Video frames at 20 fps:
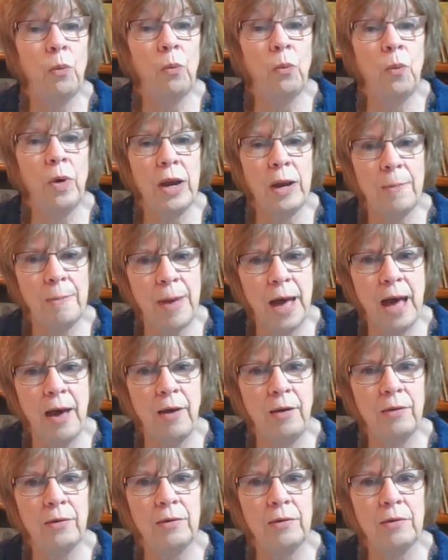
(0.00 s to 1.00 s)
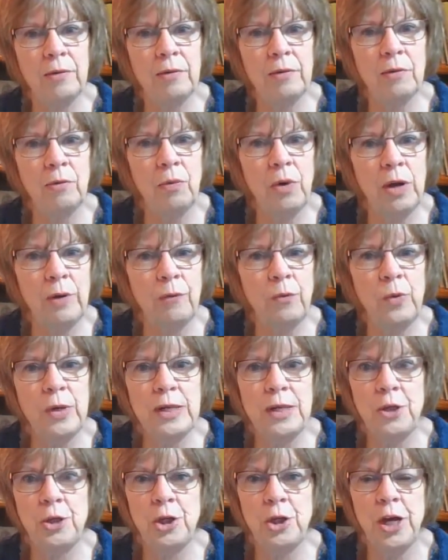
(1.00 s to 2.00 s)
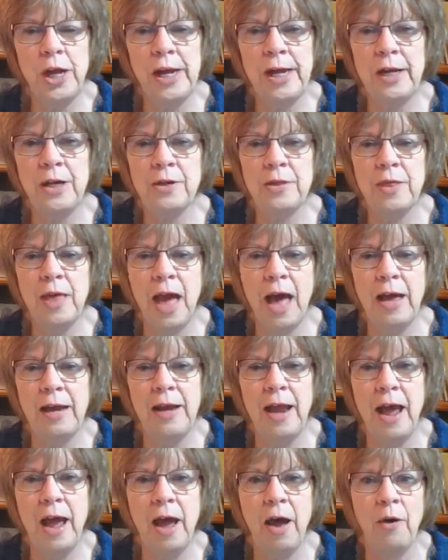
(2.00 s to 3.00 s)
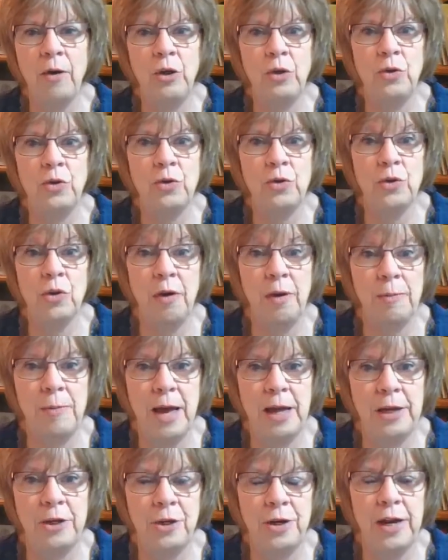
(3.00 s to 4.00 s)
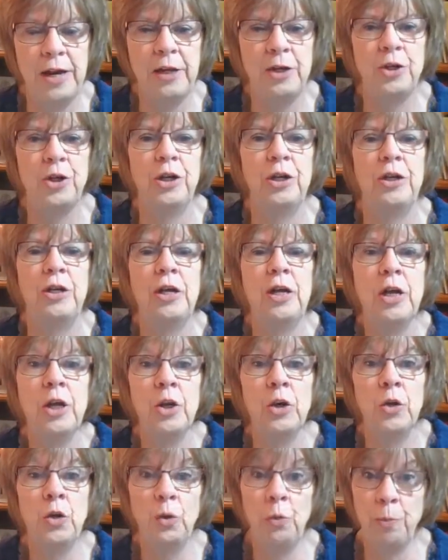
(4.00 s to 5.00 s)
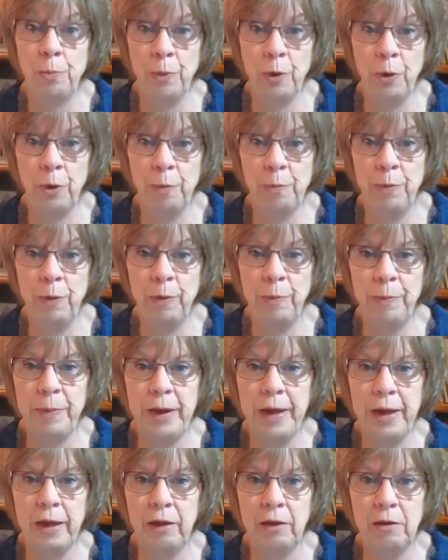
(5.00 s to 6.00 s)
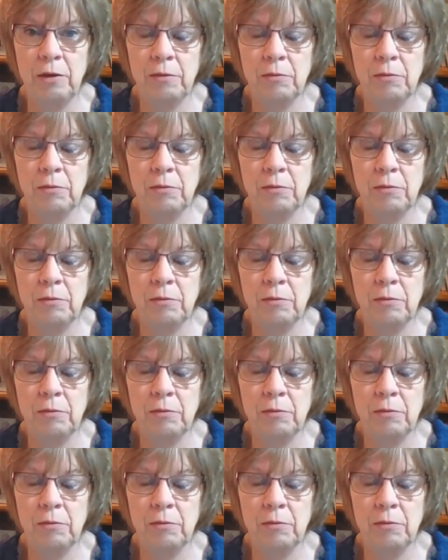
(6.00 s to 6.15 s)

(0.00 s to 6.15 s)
what if we change that now and use our imagination to purple pig?